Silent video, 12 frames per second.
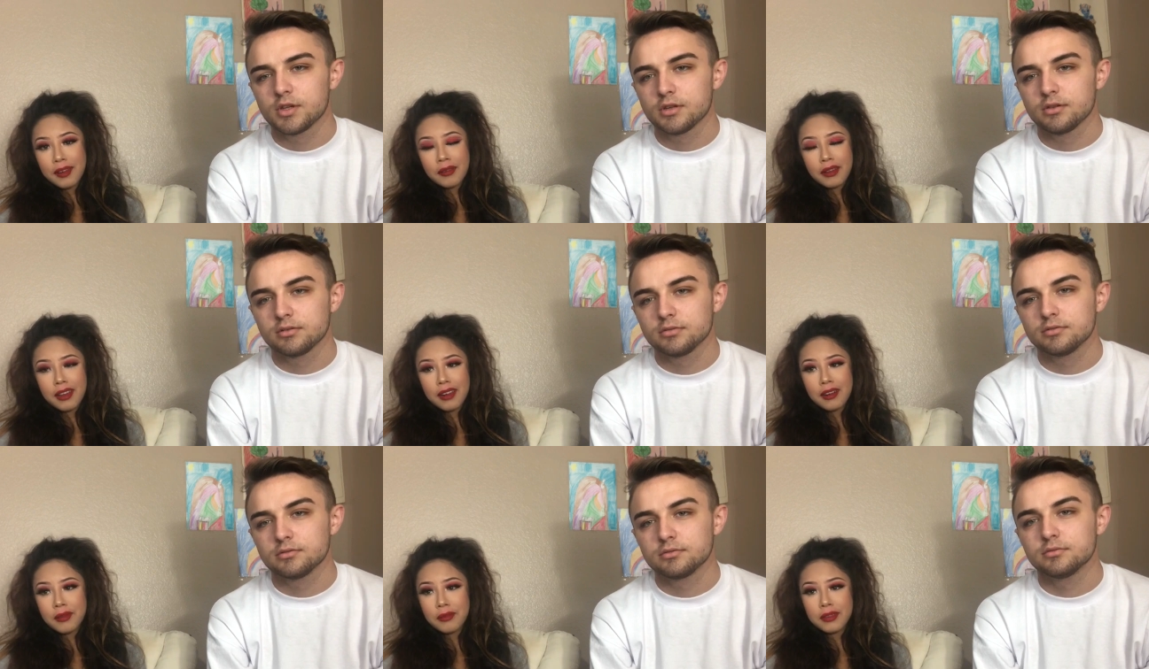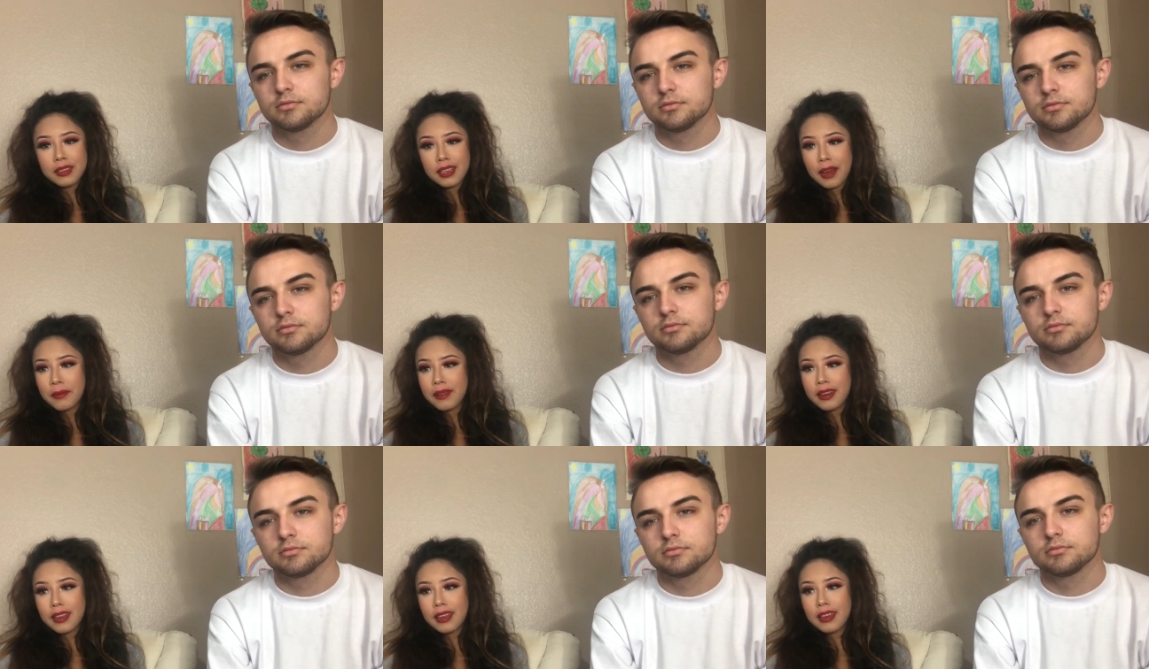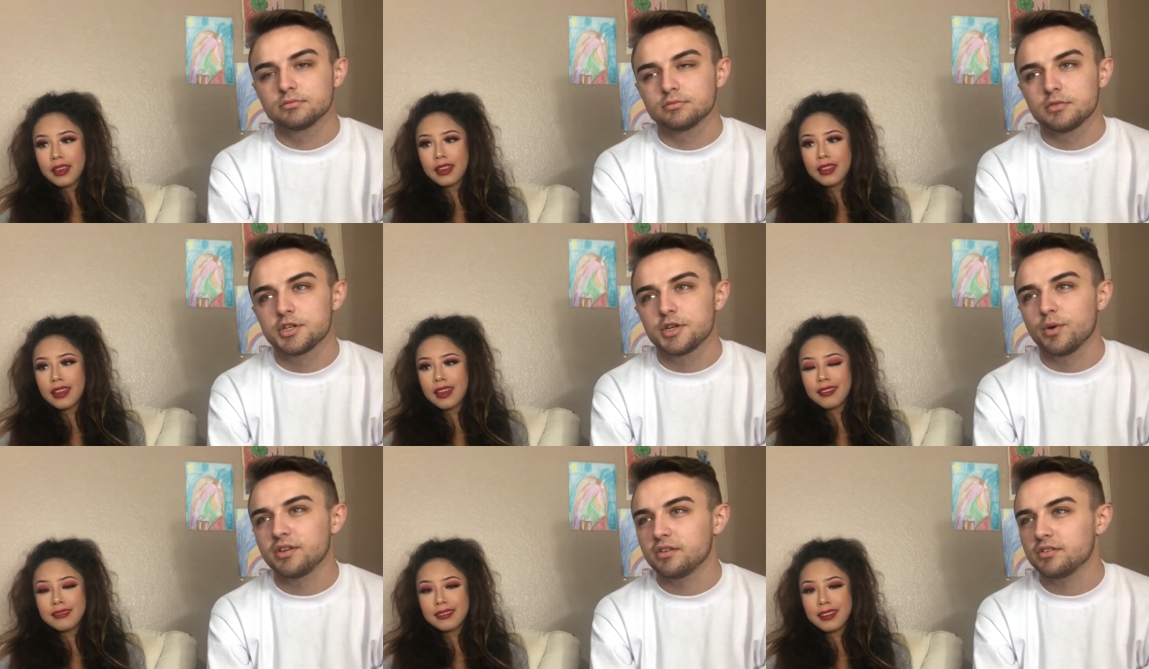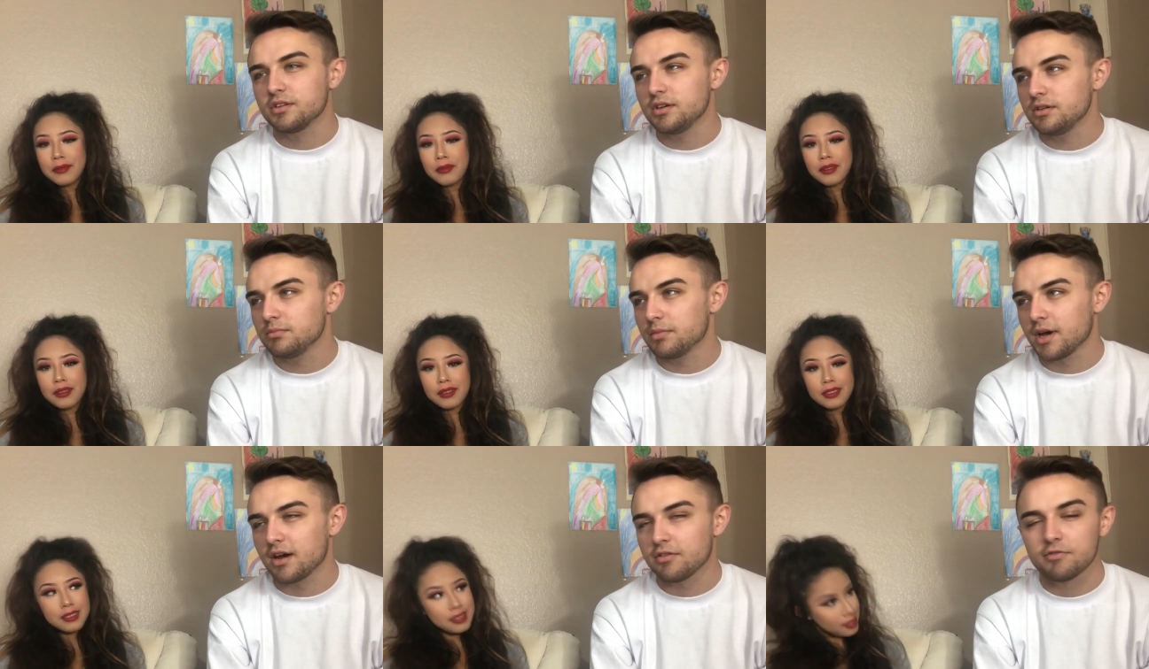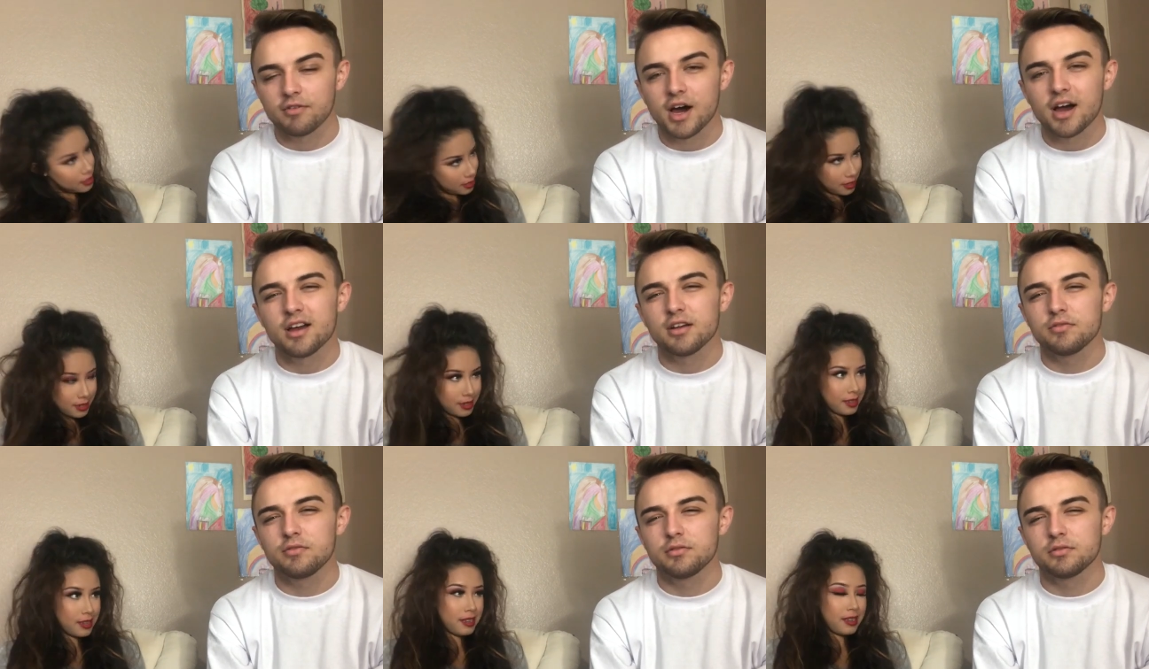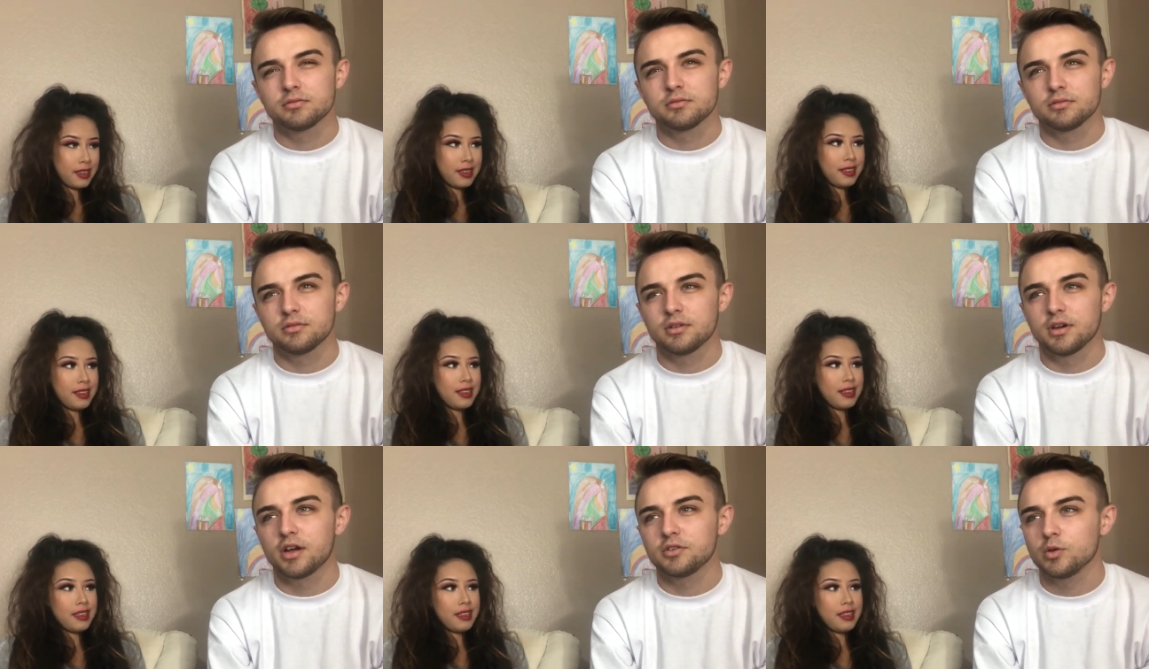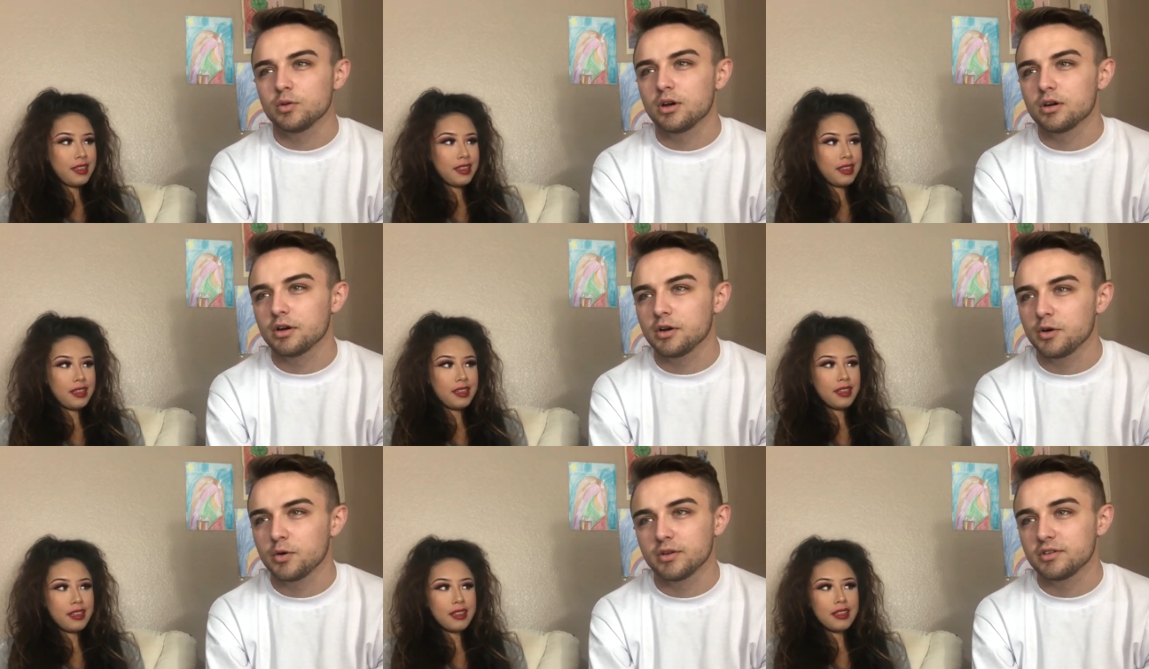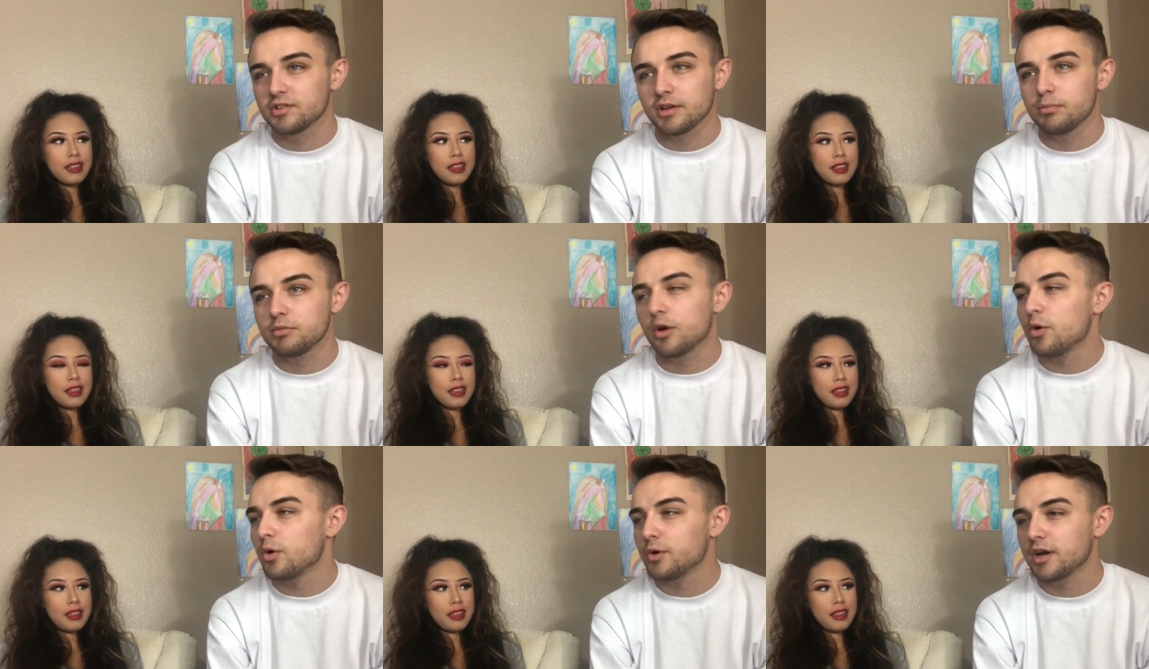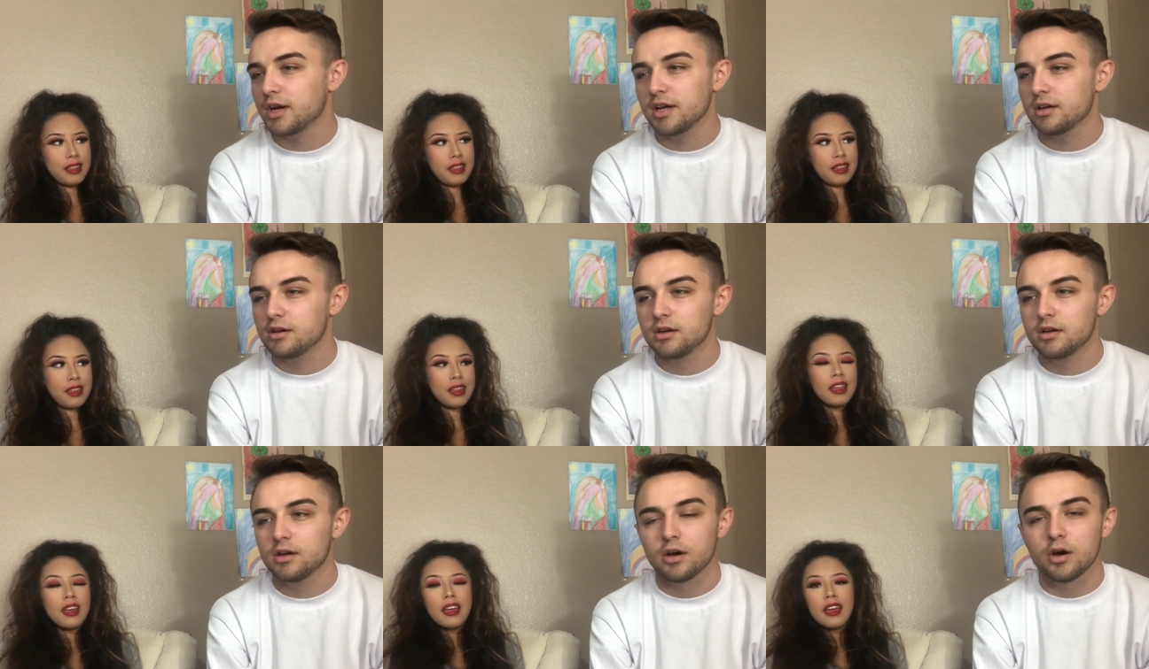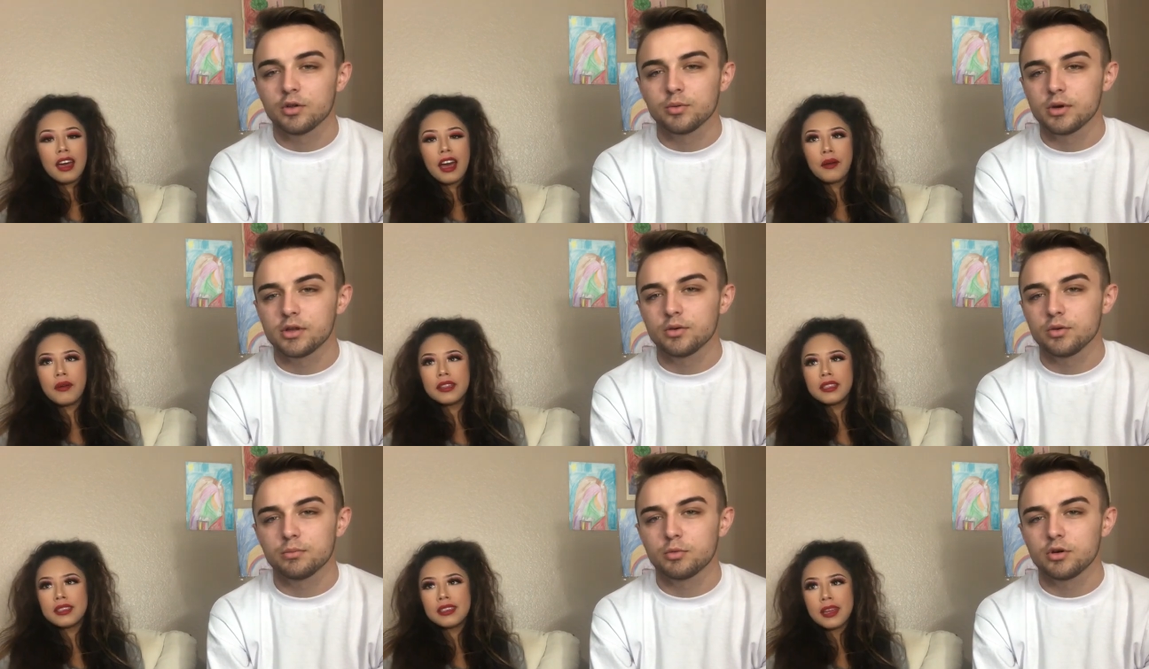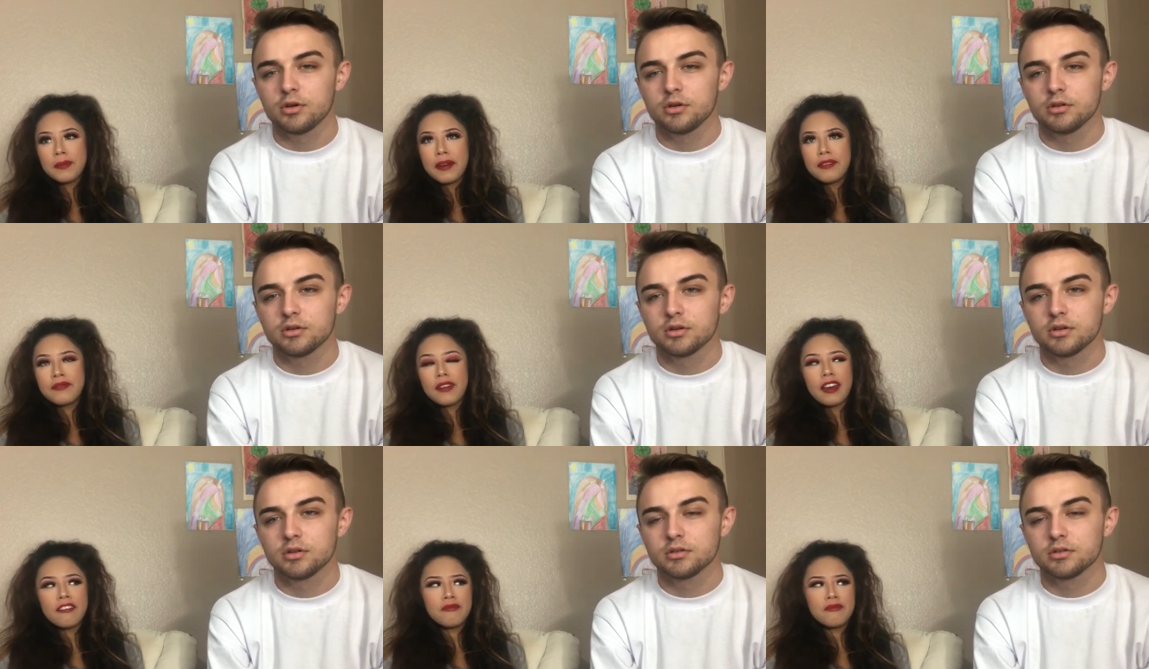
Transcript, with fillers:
Speaker 1: don't care what's happening in the she outside went to sleep world. At
Speaker 2: five, not too long ago, and slept the whole night. All the I went to sleep
Speaker 1: morning. at 5